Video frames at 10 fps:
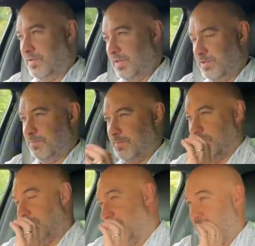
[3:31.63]
It's probably
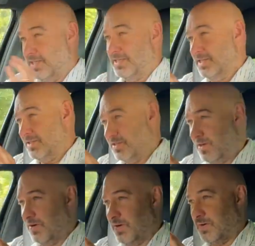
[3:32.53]
the easiest
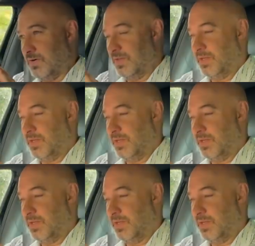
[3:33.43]
car.